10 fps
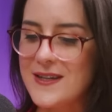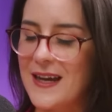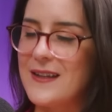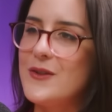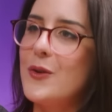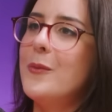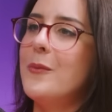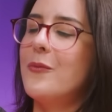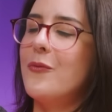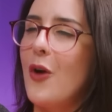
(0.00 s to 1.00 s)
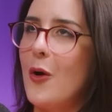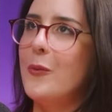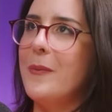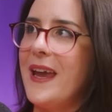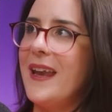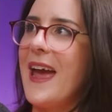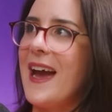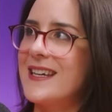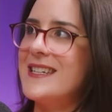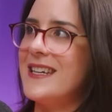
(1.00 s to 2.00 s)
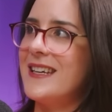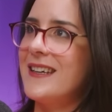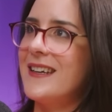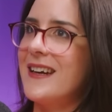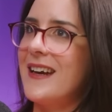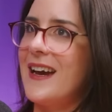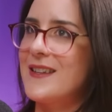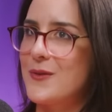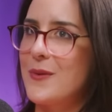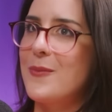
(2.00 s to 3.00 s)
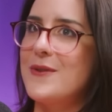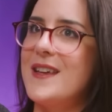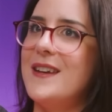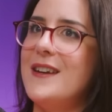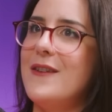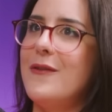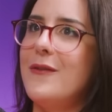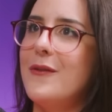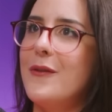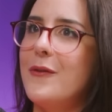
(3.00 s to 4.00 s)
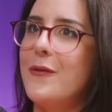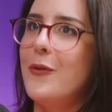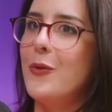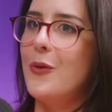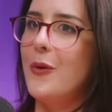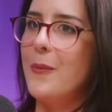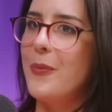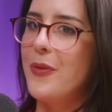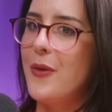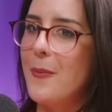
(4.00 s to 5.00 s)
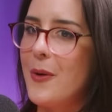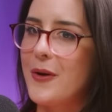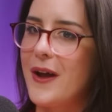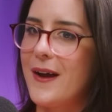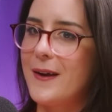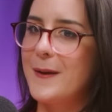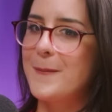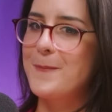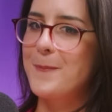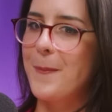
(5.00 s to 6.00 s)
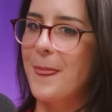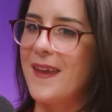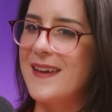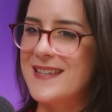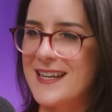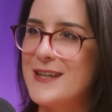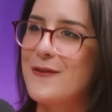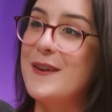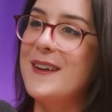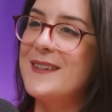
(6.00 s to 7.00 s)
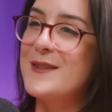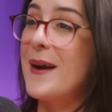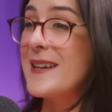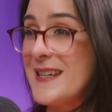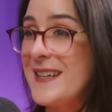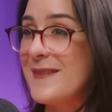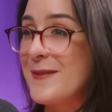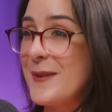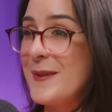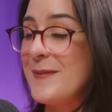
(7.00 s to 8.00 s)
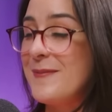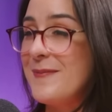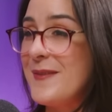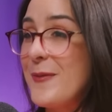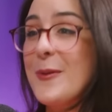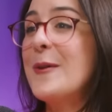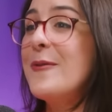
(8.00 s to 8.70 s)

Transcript: does your role mean acting as a representative for the monarch? Is that different to acting for the royal